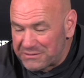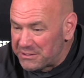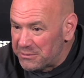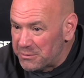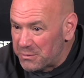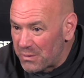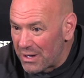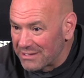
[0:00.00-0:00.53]
see
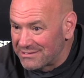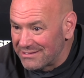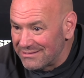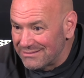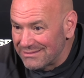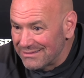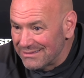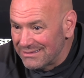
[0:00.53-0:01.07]
who wants it.
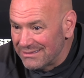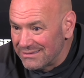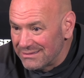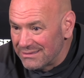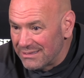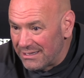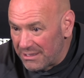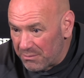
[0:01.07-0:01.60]

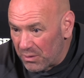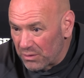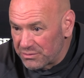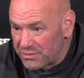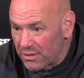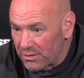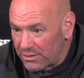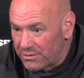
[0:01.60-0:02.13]
And they both
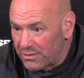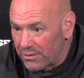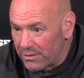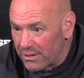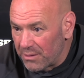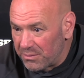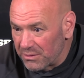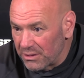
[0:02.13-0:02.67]
started to turn
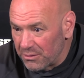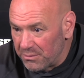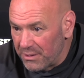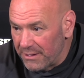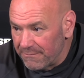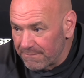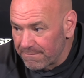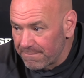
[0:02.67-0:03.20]
it up a little
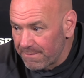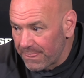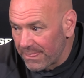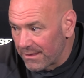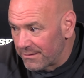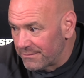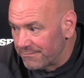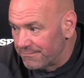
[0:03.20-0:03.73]
bit.
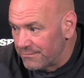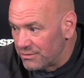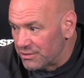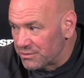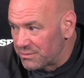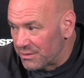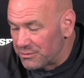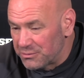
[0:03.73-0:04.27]

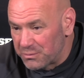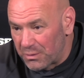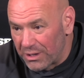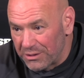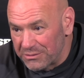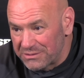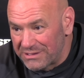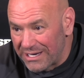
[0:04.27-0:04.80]
Just, it's just one
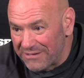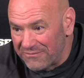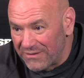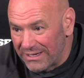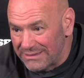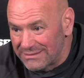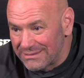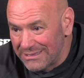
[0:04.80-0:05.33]
of those tight
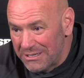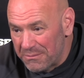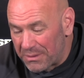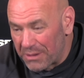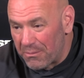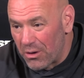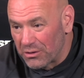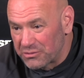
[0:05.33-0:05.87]
fights.
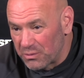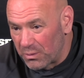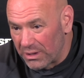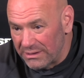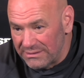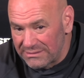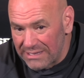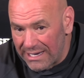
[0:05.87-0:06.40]
But I'm also one
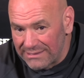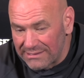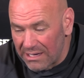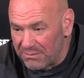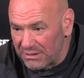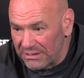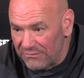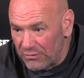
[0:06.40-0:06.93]
of these guys, I
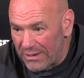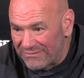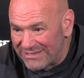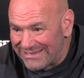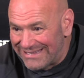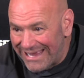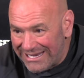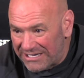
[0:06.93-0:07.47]
believe you have
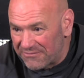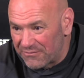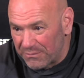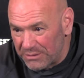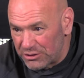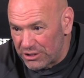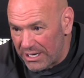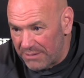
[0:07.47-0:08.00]
to take it
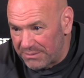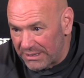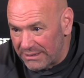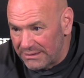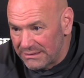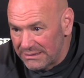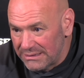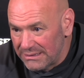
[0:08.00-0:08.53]
from the champion.